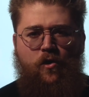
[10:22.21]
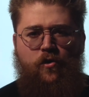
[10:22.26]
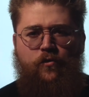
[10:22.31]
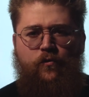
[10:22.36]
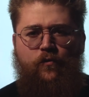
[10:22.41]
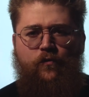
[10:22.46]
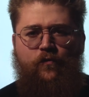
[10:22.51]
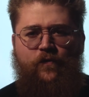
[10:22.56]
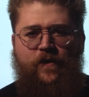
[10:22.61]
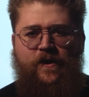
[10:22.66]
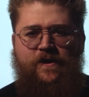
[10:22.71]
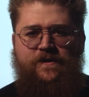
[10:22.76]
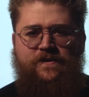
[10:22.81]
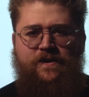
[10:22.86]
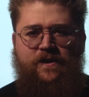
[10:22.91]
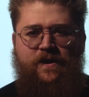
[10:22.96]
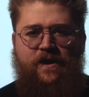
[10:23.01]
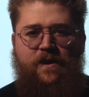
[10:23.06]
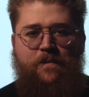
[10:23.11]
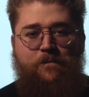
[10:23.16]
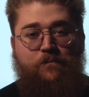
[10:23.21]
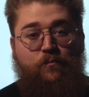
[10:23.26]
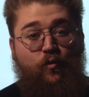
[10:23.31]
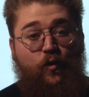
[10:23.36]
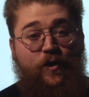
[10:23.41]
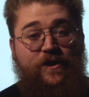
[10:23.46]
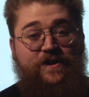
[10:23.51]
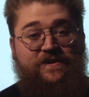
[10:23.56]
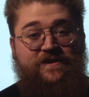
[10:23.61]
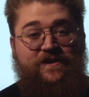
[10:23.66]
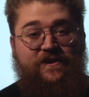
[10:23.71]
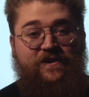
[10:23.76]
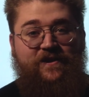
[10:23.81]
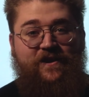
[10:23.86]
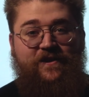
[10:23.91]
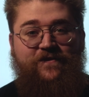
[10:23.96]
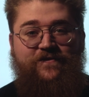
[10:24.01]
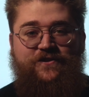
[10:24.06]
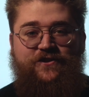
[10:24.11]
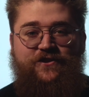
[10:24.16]
Through facing and embracing
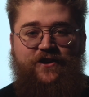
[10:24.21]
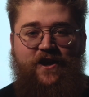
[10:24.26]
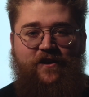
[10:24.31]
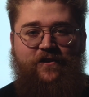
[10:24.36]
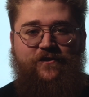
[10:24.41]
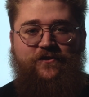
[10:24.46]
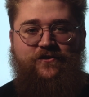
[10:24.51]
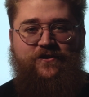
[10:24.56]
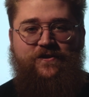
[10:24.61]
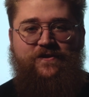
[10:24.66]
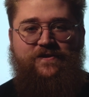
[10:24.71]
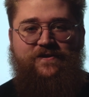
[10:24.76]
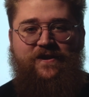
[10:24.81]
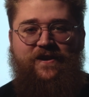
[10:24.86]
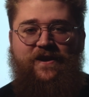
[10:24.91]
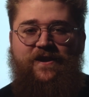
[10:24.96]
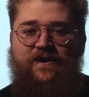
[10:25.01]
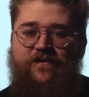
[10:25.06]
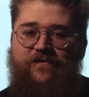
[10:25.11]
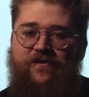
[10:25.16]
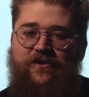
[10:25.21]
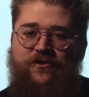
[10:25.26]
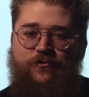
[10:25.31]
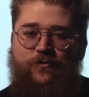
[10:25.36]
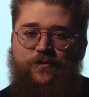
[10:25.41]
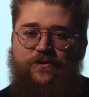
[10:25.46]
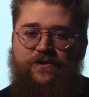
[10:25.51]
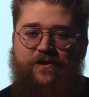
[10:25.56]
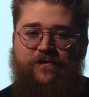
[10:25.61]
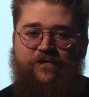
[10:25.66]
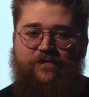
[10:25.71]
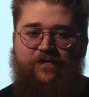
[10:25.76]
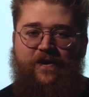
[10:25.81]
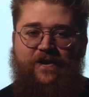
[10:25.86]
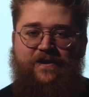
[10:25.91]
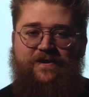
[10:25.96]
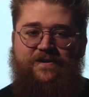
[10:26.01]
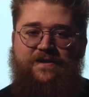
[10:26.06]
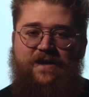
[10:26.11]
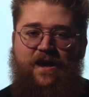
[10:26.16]
life's challenges, individuals can
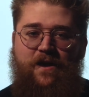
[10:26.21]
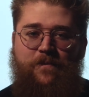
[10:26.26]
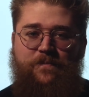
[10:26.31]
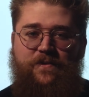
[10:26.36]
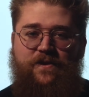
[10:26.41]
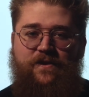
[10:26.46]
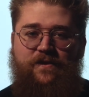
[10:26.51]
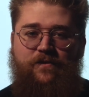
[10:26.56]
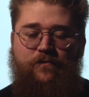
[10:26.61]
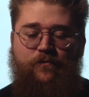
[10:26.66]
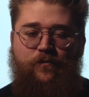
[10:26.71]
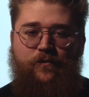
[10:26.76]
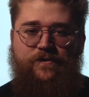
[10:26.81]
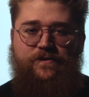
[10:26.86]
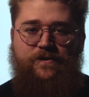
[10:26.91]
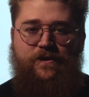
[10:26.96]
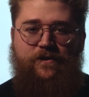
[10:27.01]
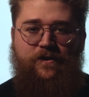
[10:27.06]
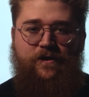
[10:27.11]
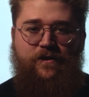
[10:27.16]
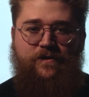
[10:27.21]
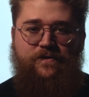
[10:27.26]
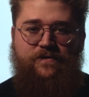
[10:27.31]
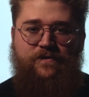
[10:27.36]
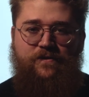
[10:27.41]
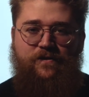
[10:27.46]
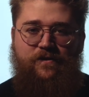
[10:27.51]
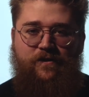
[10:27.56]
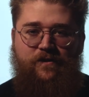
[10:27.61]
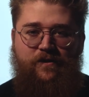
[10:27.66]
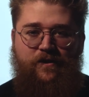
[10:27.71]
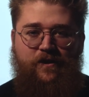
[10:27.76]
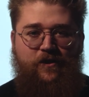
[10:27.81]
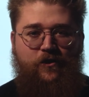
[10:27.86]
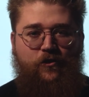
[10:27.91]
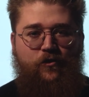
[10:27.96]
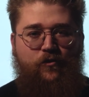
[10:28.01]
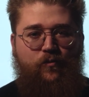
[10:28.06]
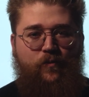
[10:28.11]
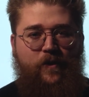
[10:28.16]
find depth and resilience and
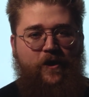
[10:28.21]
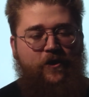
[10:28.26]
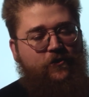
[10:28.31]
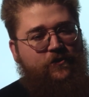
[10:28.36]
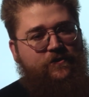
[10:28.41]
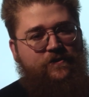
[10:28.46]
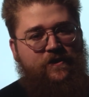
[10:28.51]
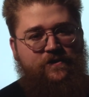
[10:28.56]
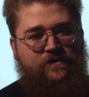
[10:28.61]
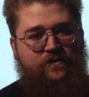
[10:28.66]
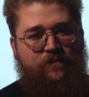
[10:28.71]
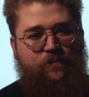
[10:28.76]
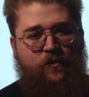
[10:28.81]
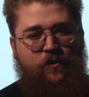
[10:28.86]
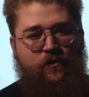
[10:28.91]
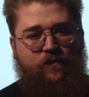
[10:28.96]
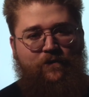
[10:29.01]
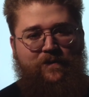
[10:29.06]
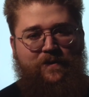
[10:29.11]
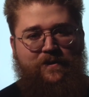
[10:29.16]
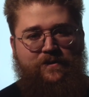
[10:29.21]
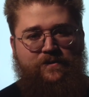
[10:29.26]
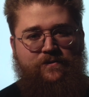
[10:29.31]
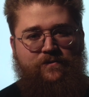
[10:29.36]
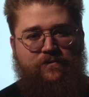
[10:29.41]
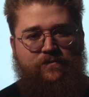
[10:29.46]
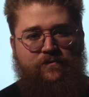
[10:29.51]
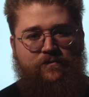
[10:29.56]
a greater sense of purpose.